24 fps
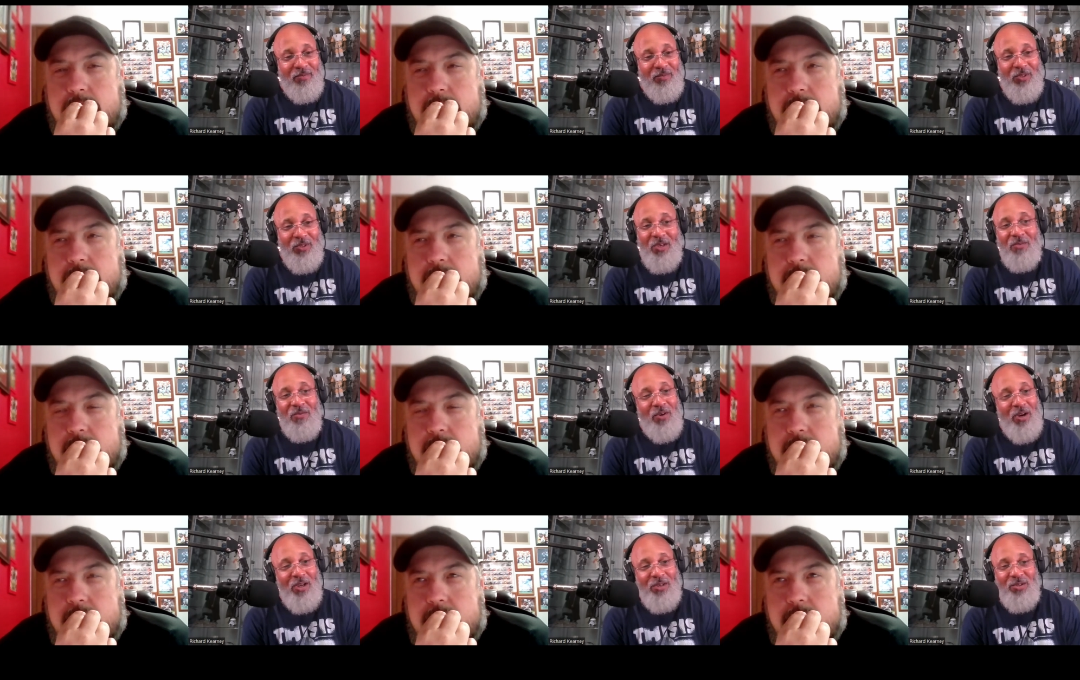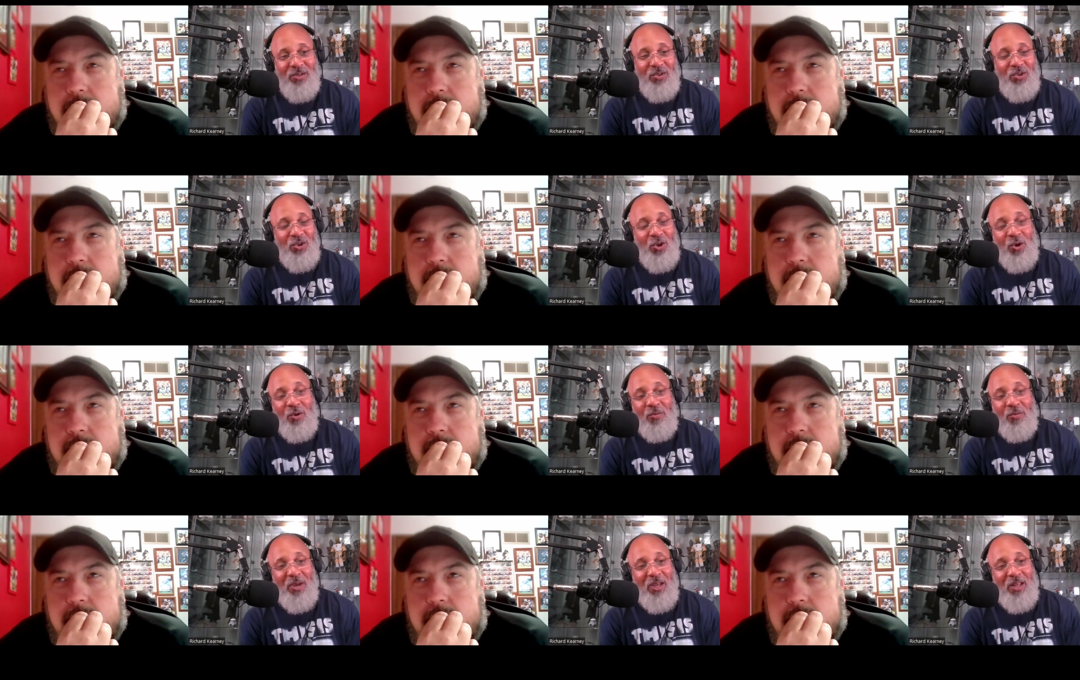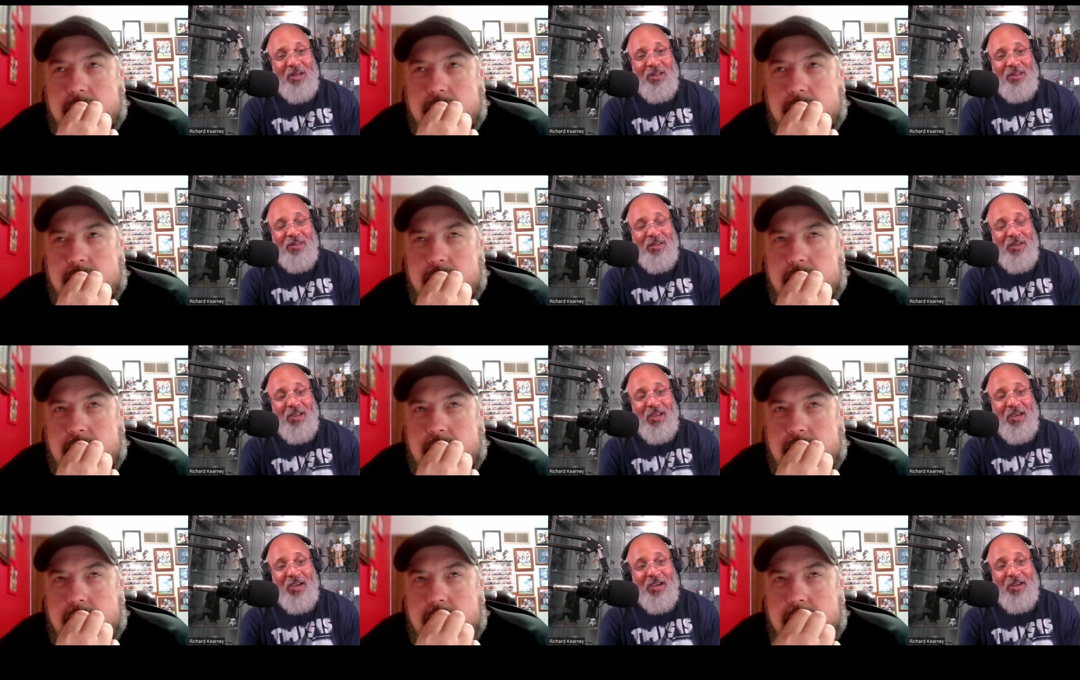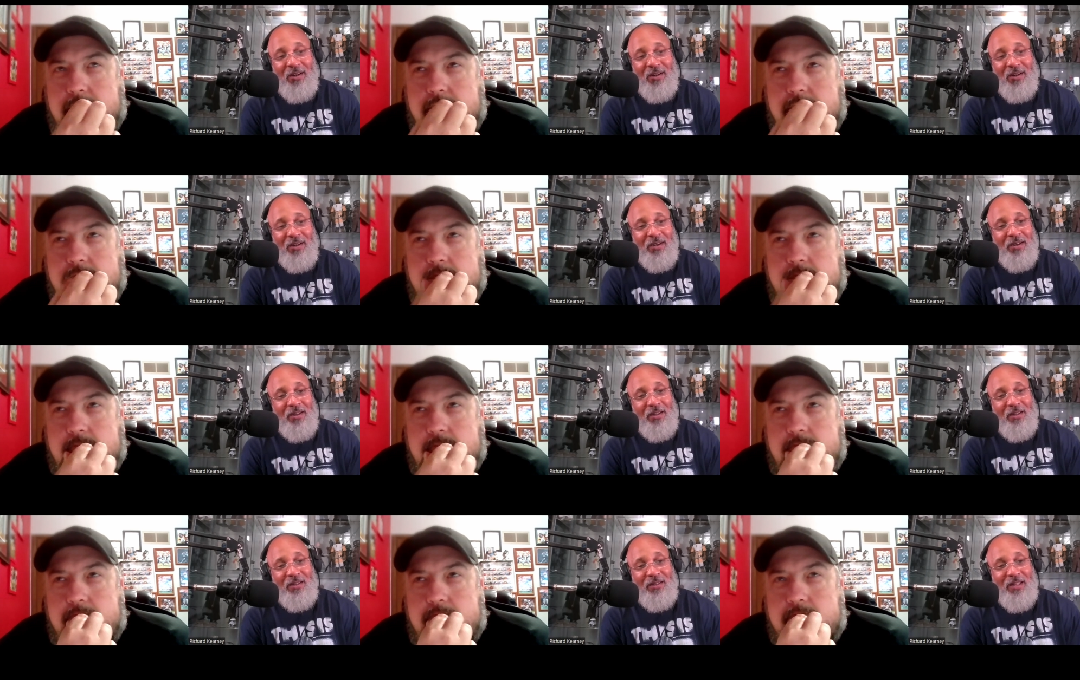Speaker 1: Denver hasn't showed me anything yet.
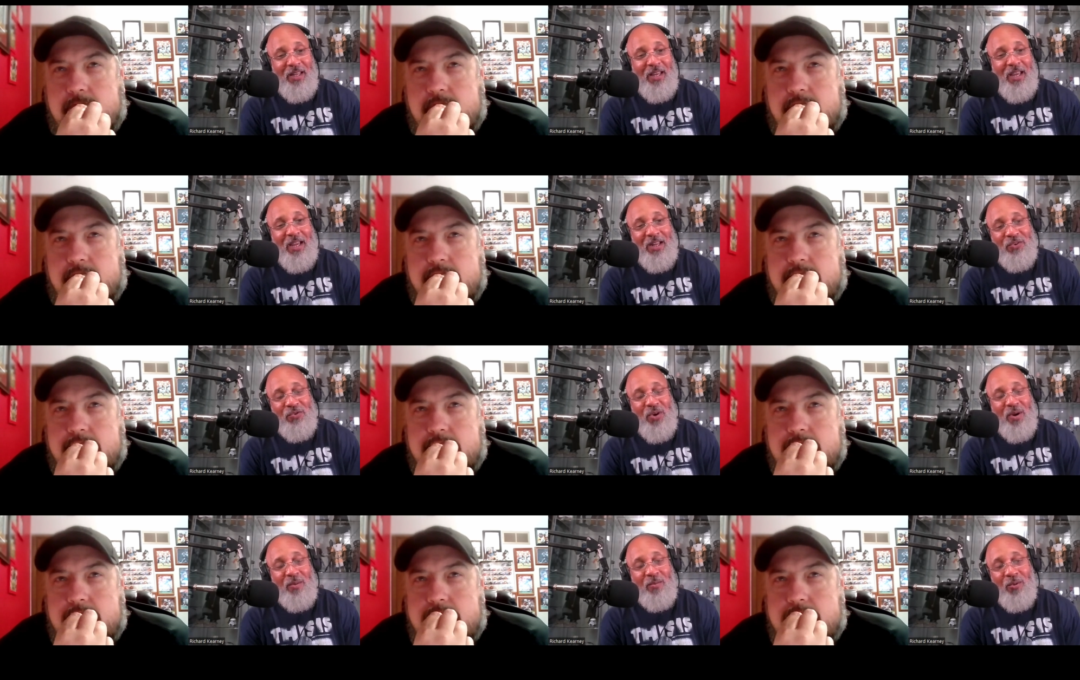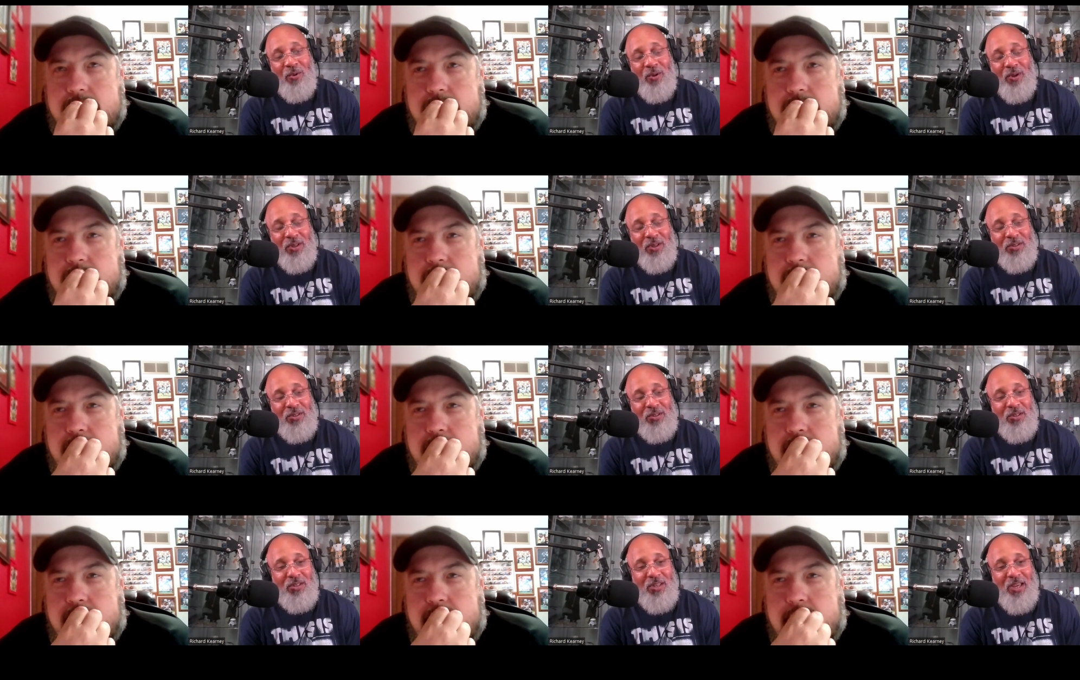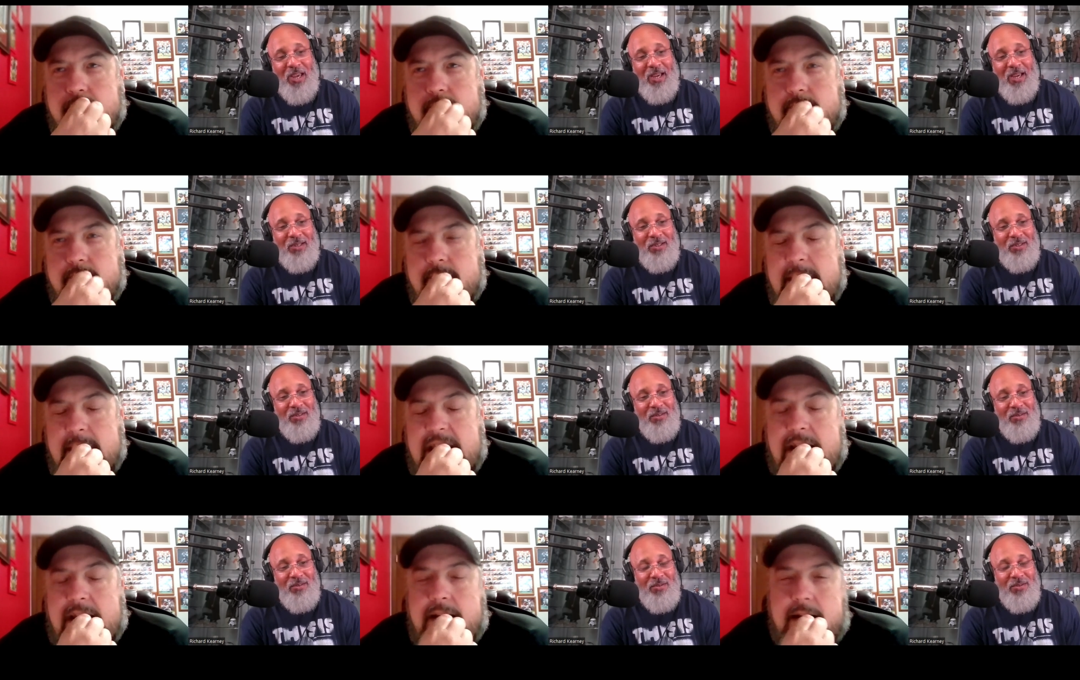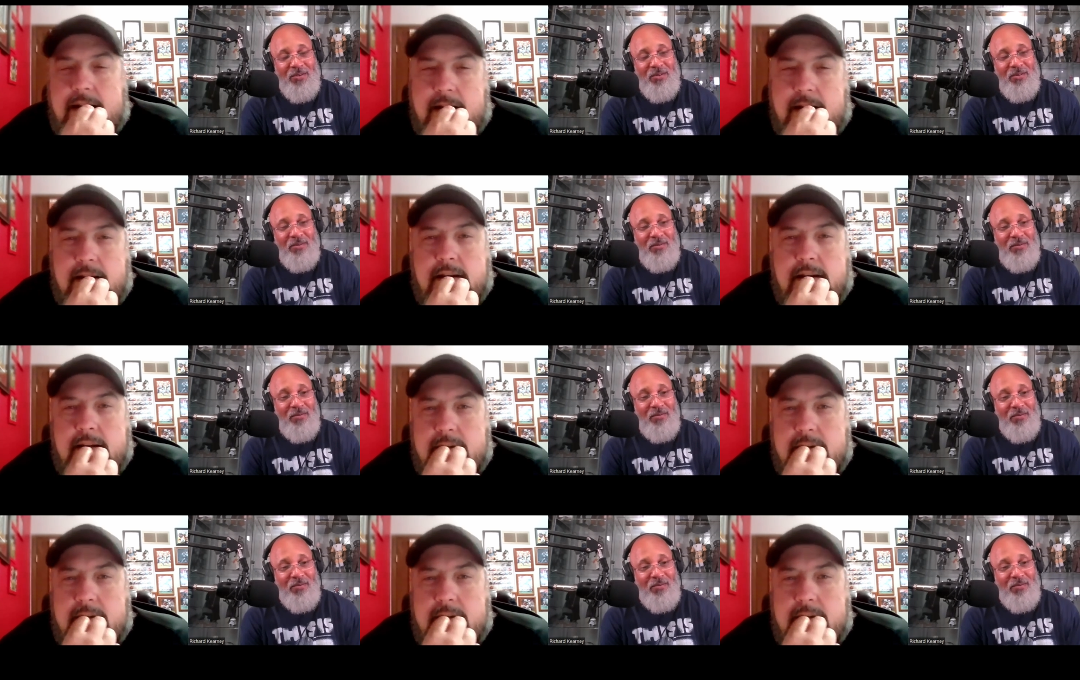They had trouble against the Texans.